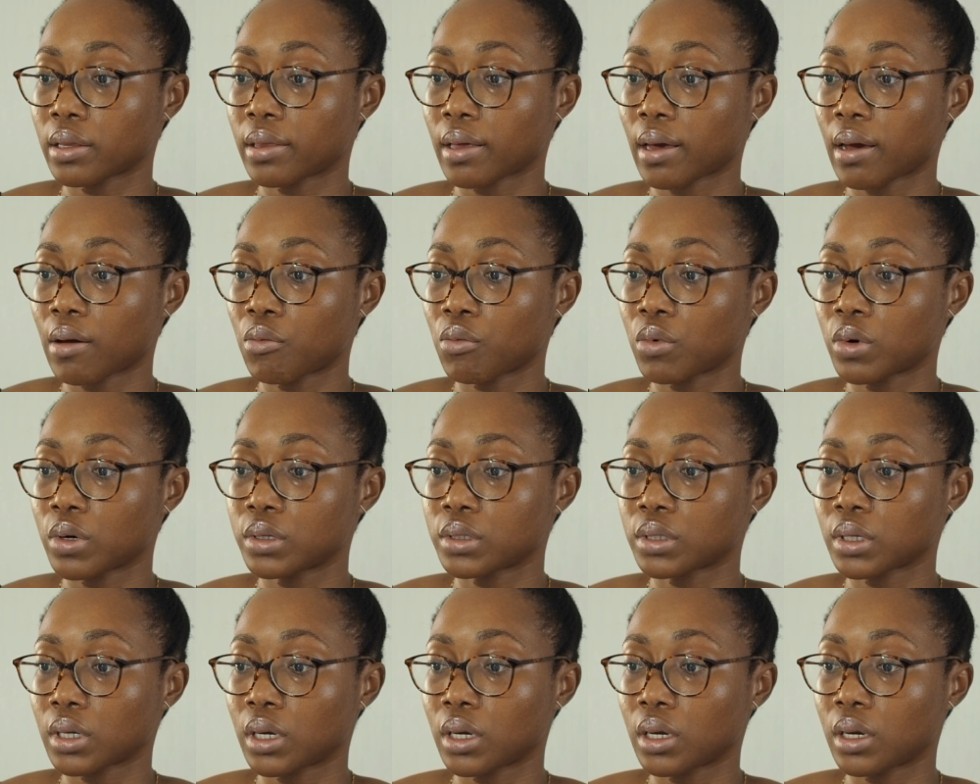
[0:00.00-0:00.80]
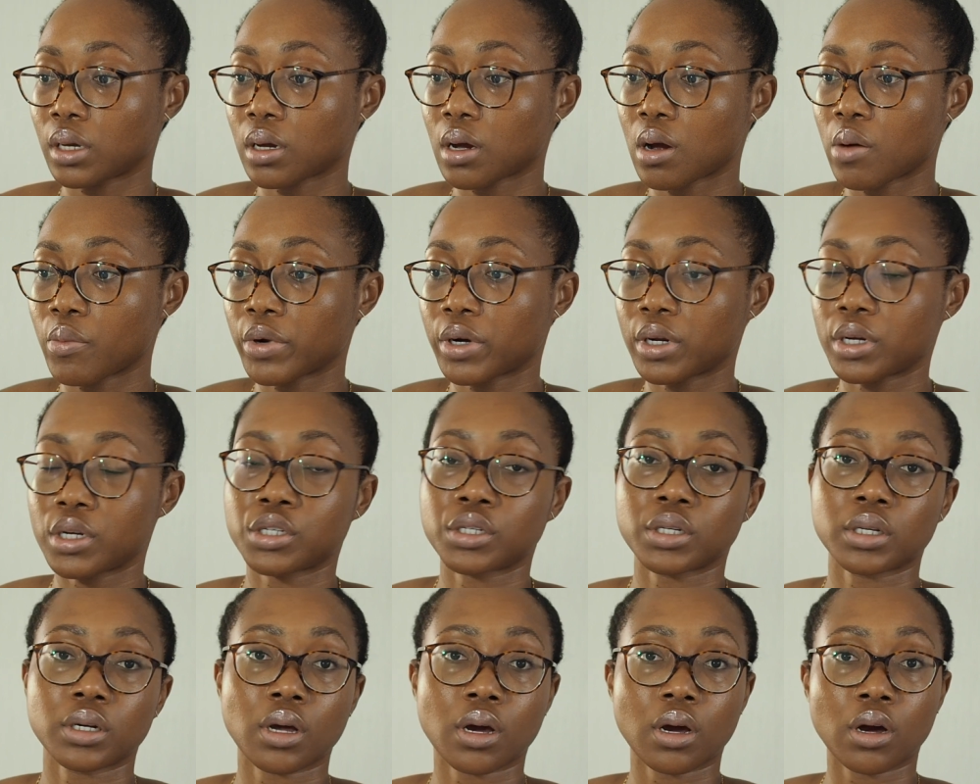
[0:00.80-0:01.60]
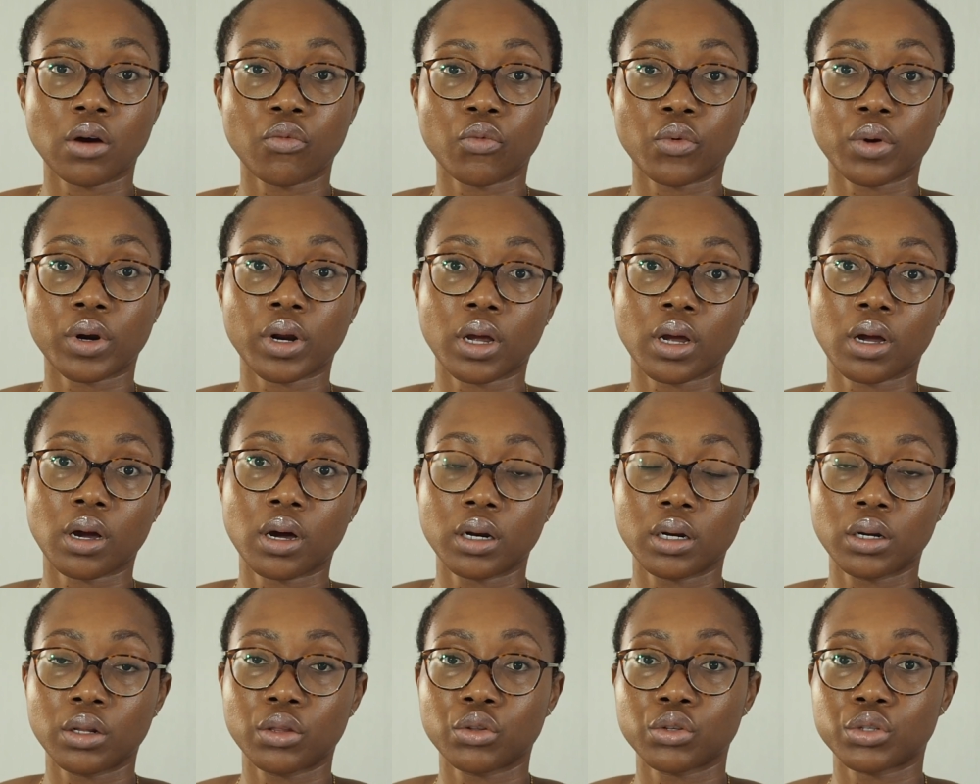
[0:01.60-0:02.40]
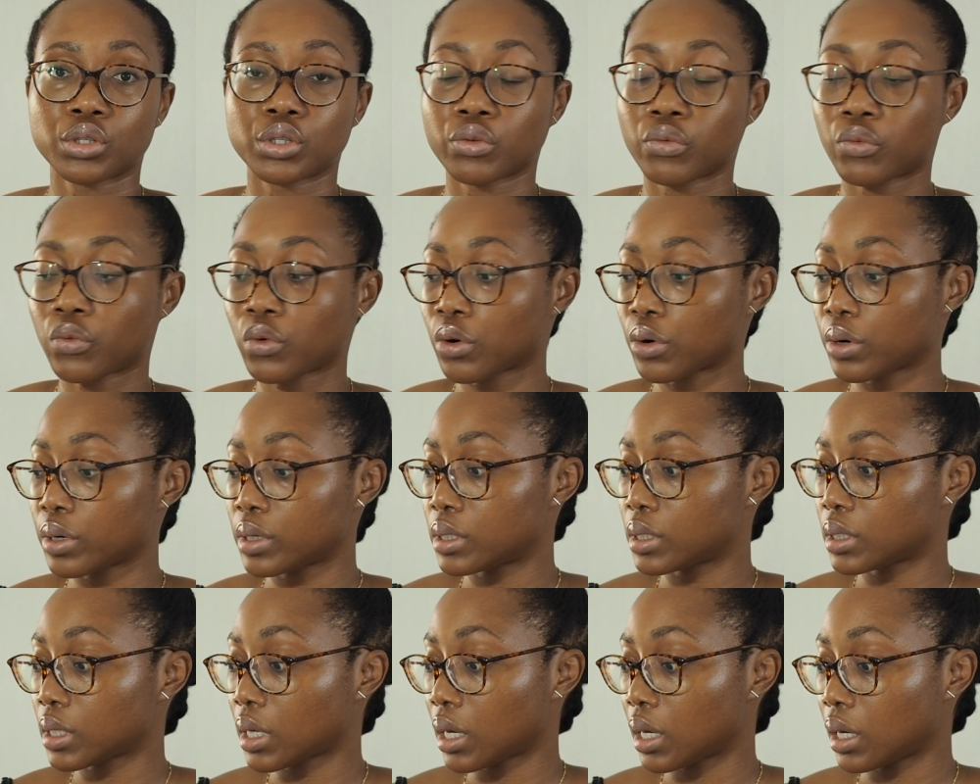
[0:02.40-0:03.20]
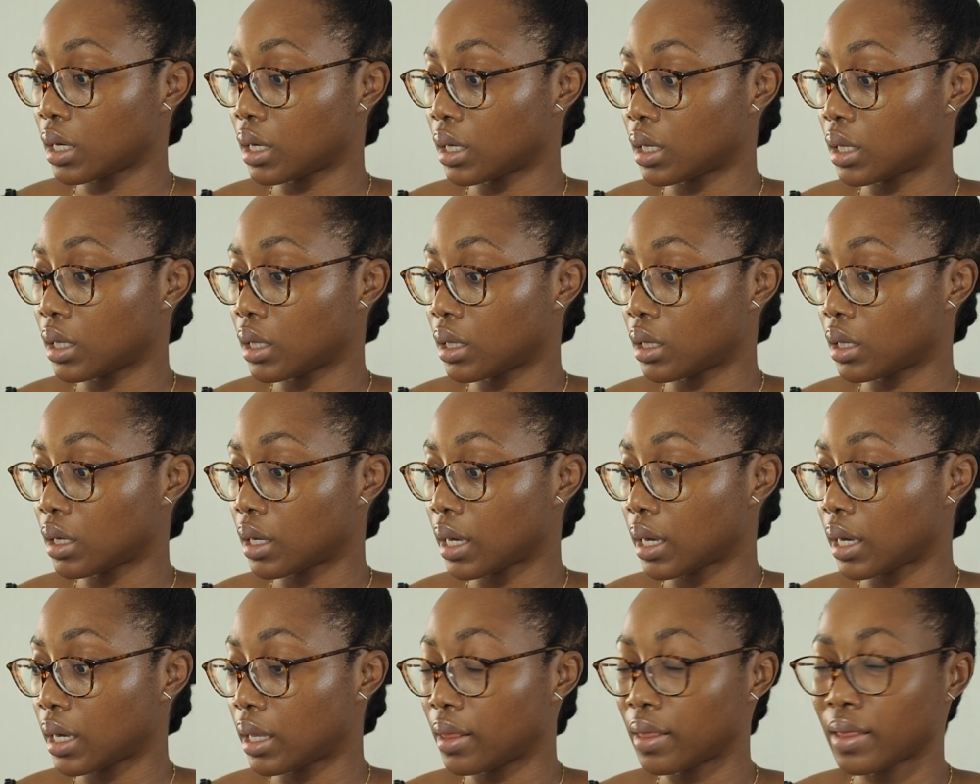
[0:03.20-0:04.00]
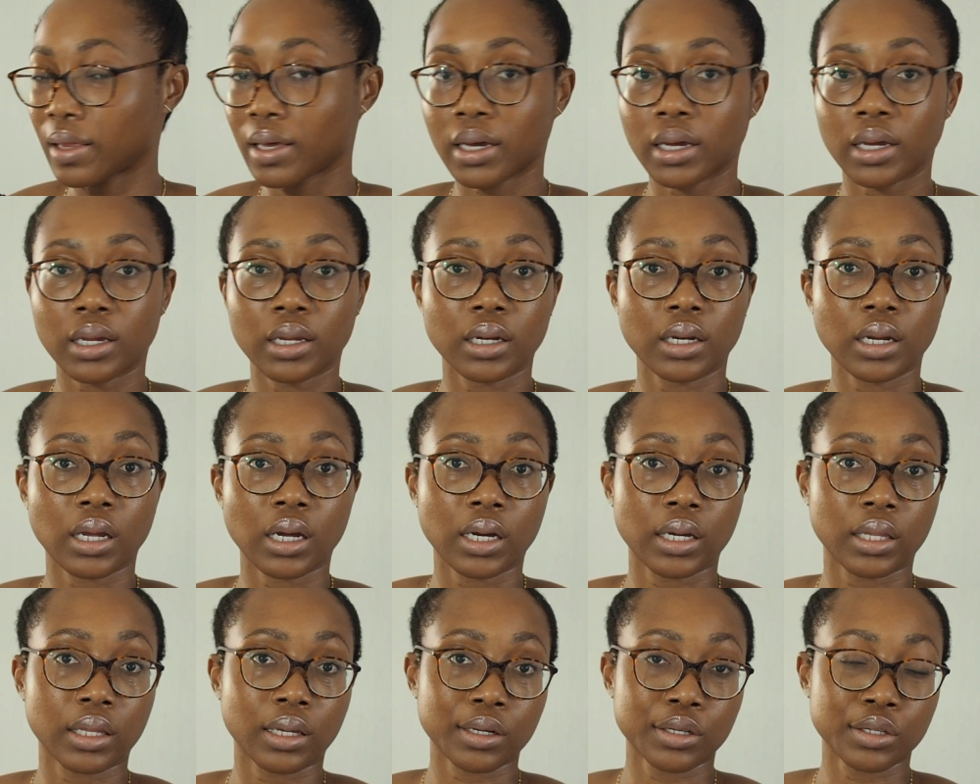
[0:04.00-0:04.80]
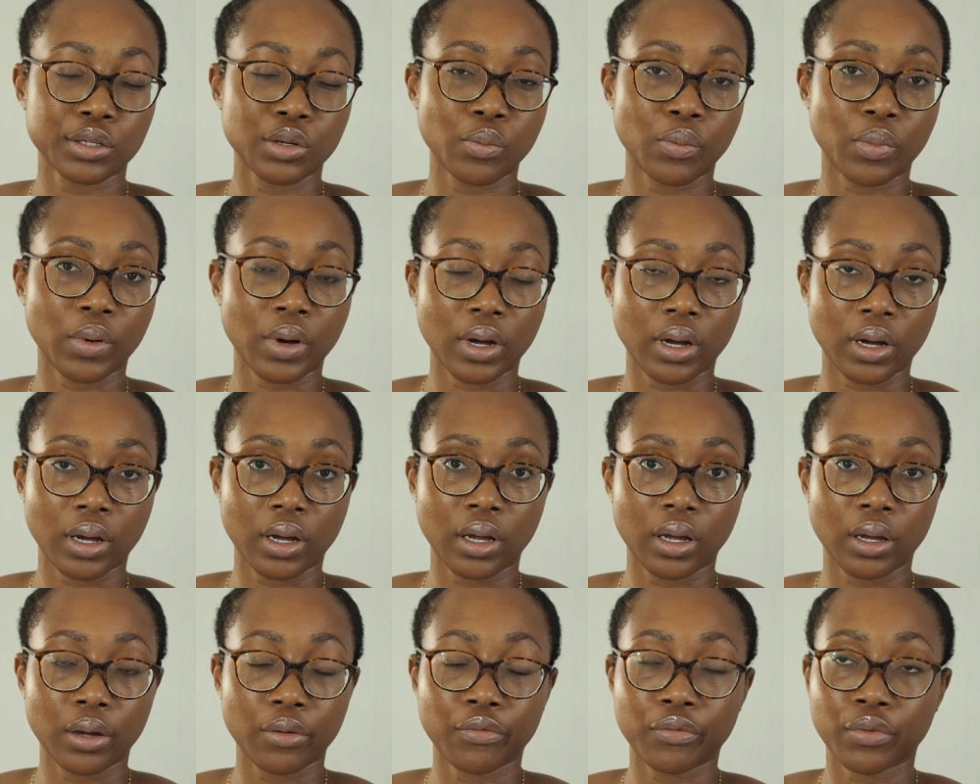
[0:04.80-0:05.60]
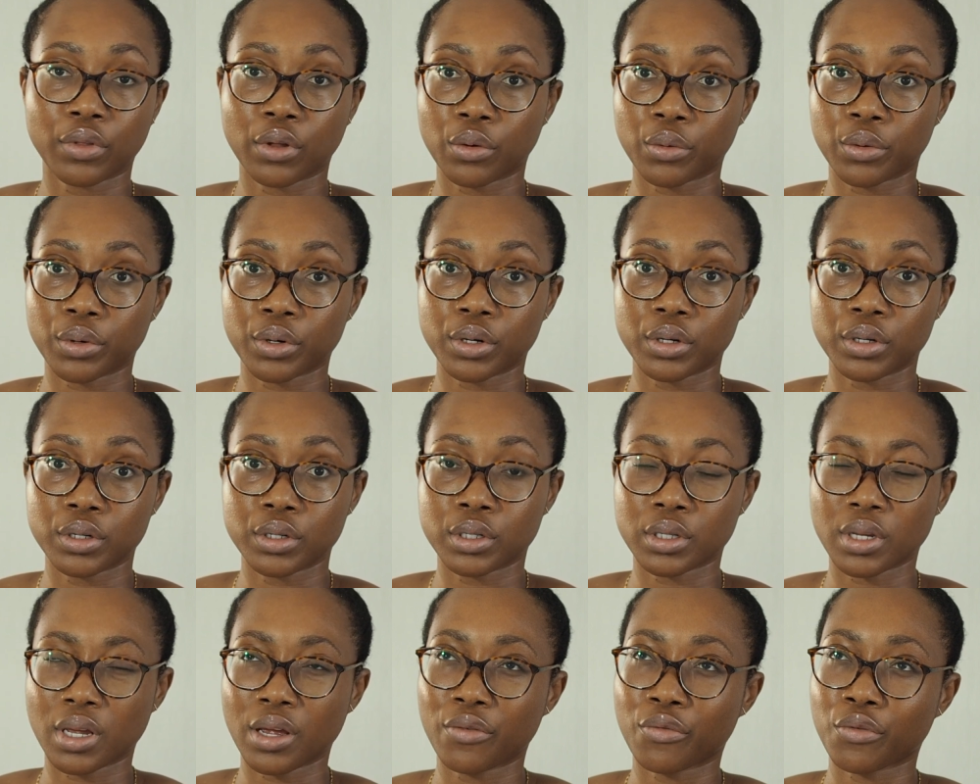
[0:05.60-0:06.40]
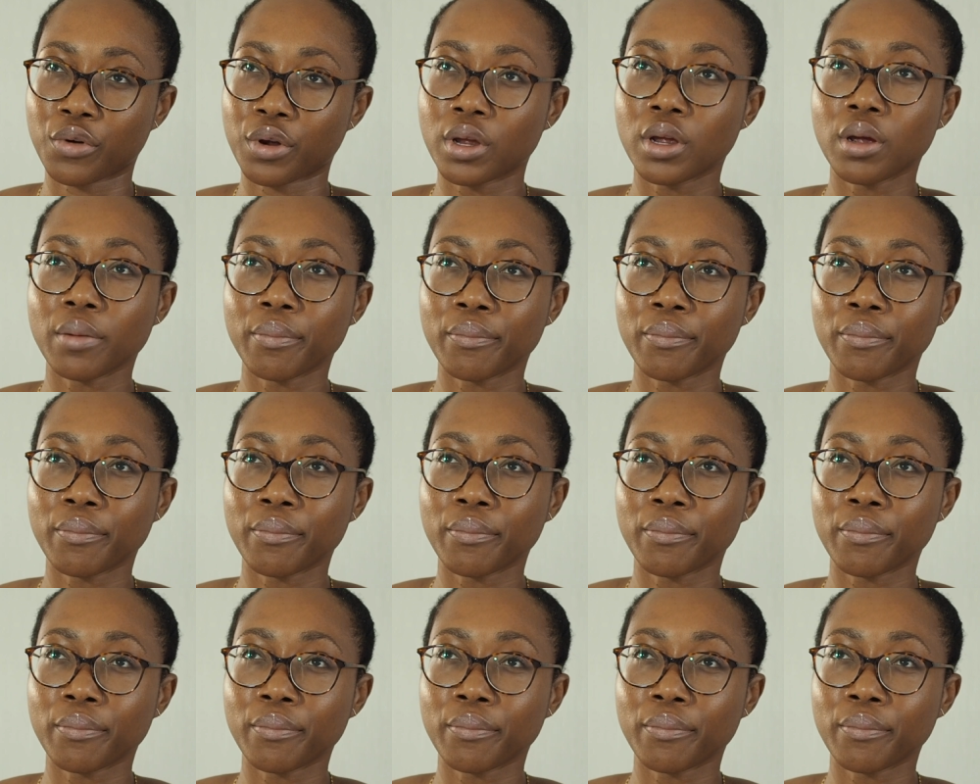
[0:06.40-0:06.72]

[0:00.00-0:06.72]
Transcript: that was a combination of what I got in the Sephora sale. And then I like to buy flowers every